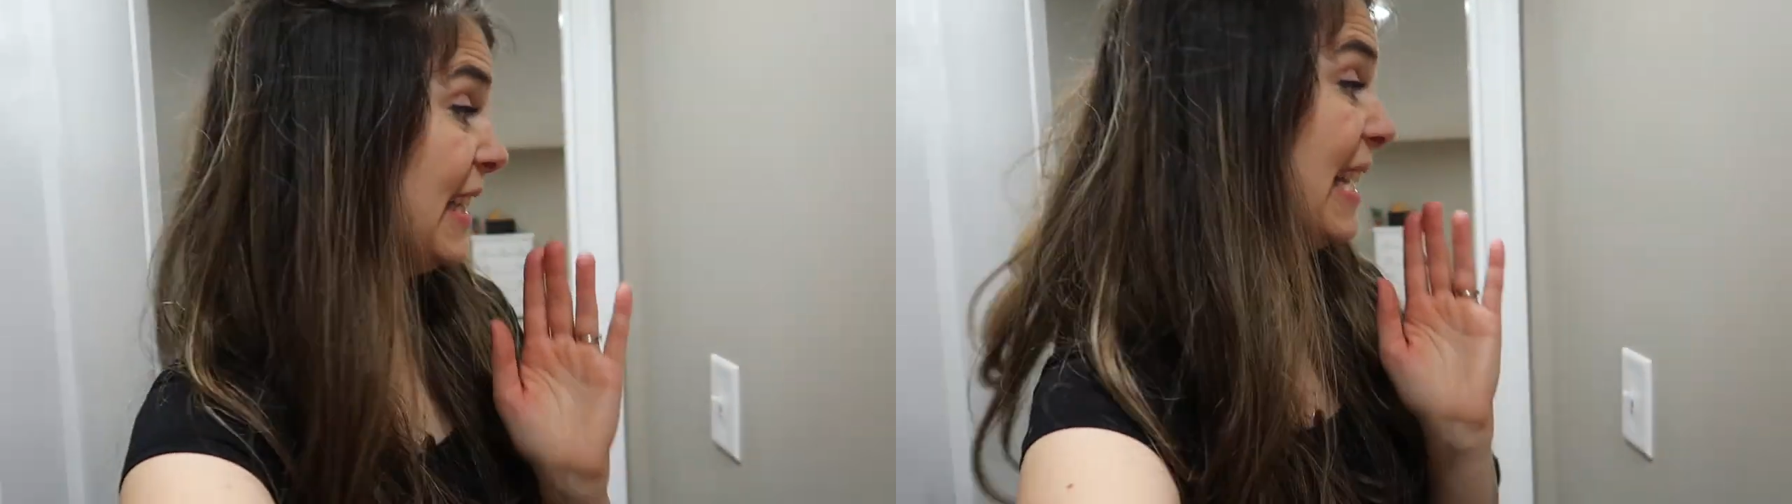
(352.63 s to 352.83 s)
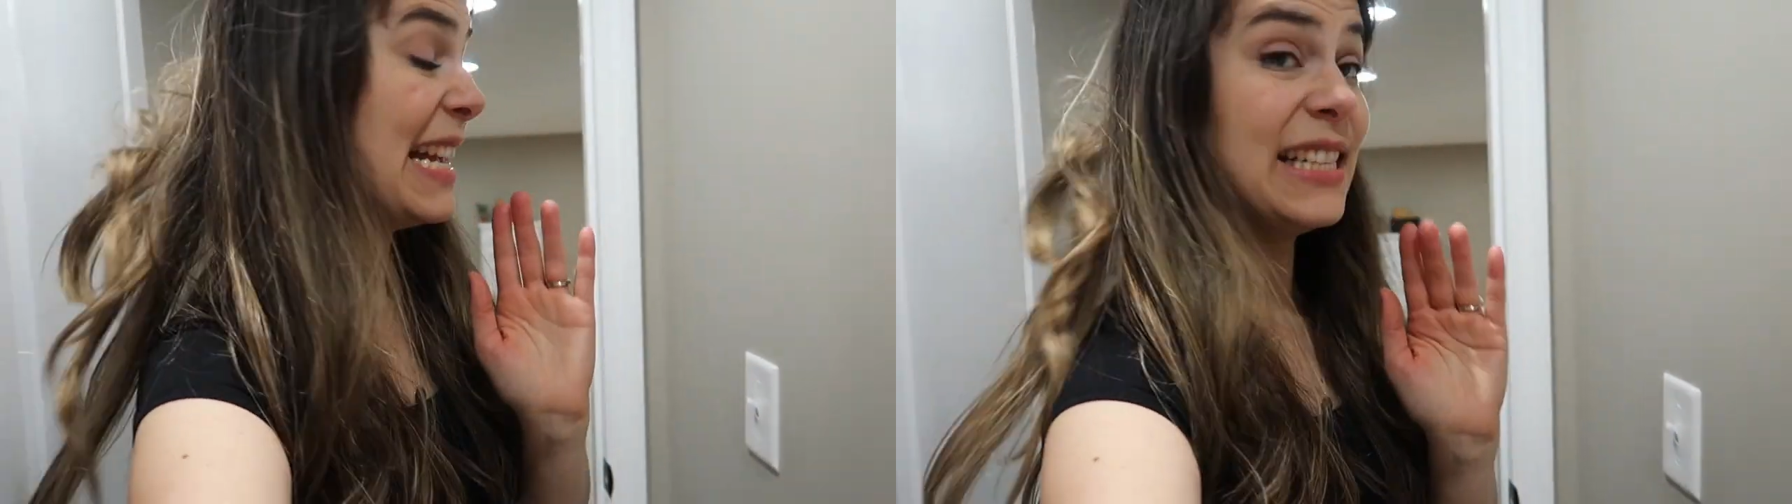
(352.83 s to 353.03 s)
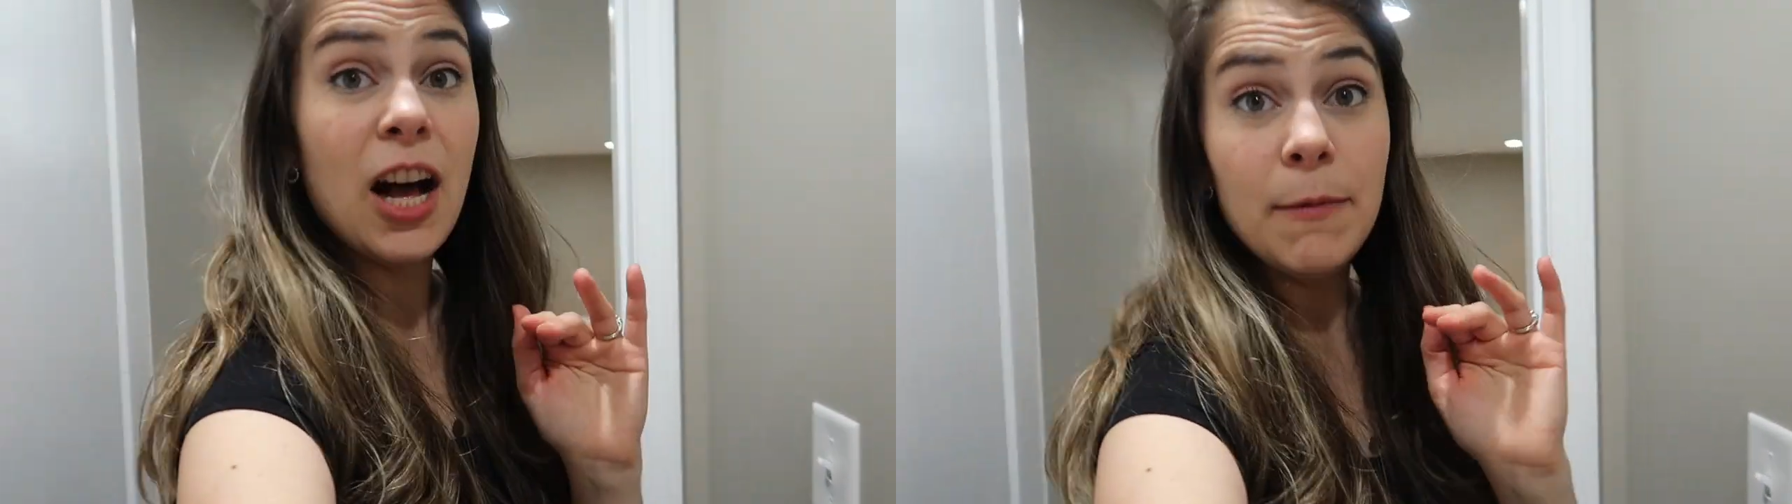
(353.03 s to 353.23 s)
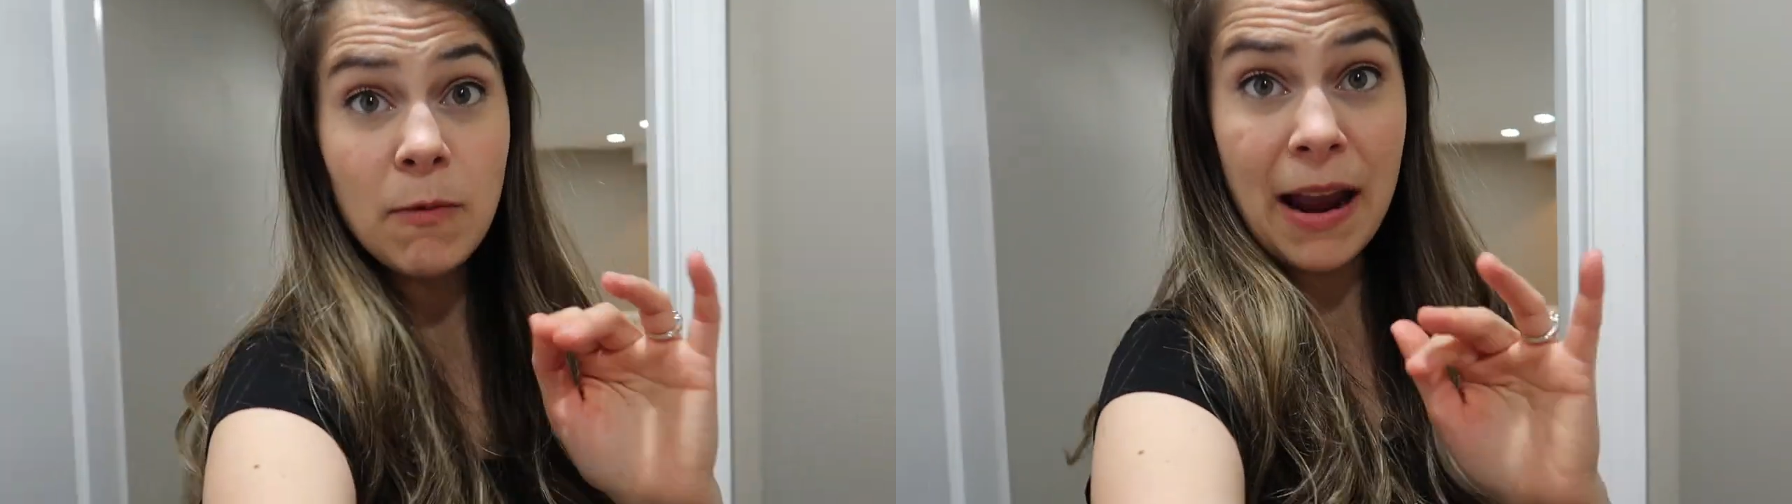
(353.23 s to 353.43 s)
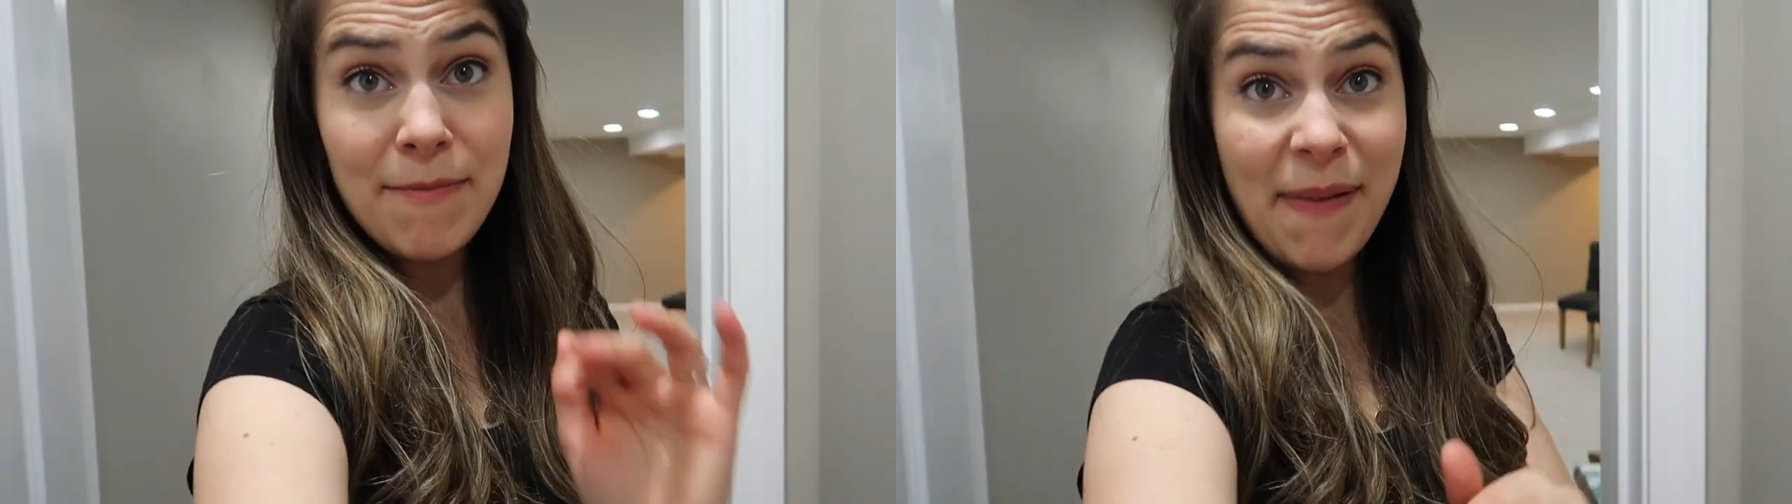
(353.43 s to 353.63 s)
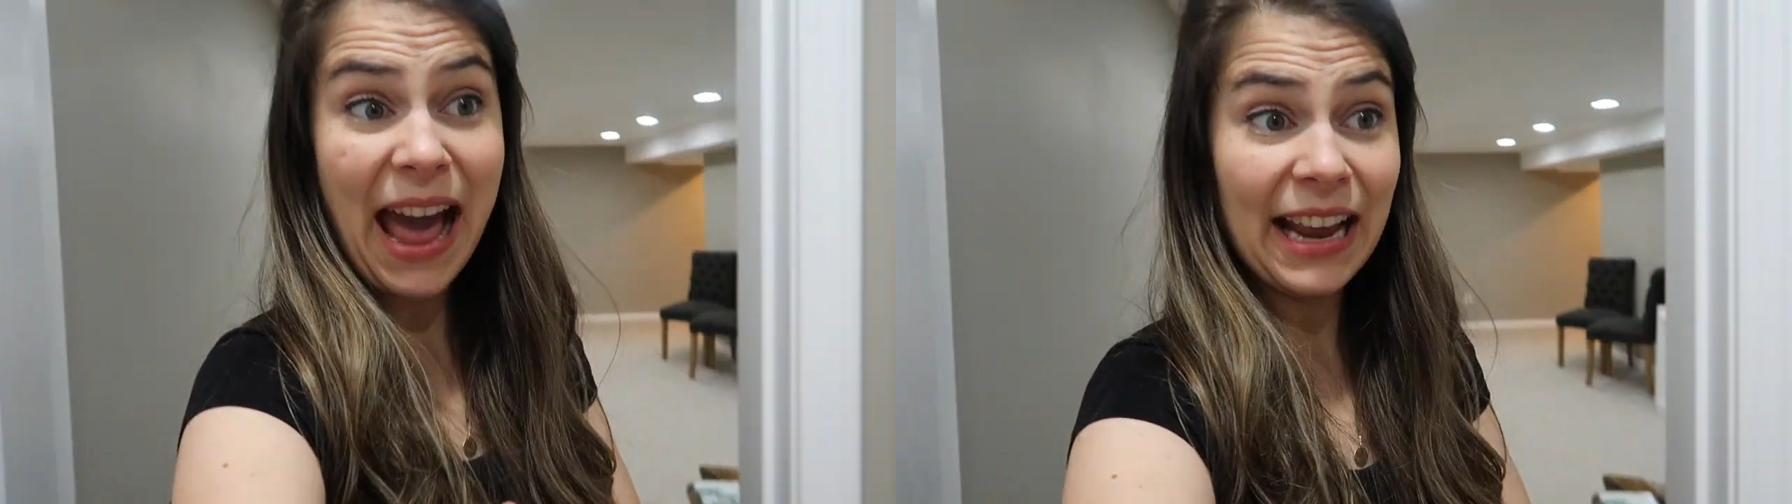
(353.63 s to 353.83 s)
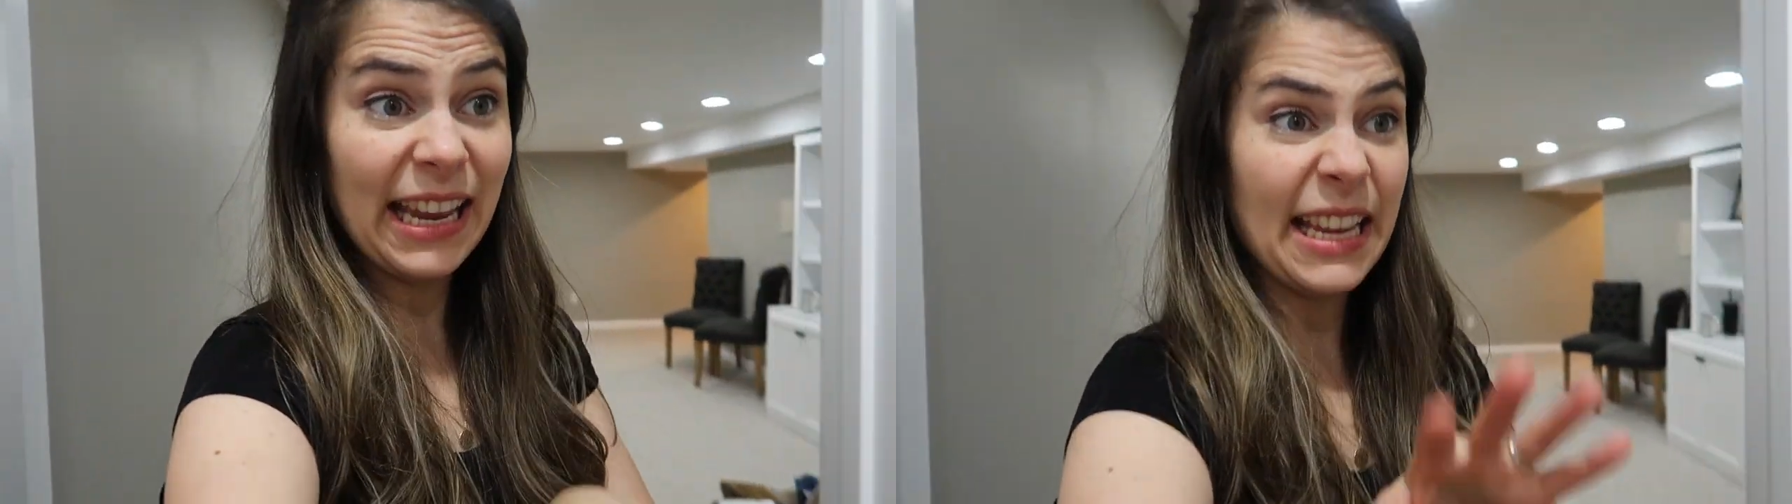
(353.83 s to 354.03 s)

Yes, I'll be right back.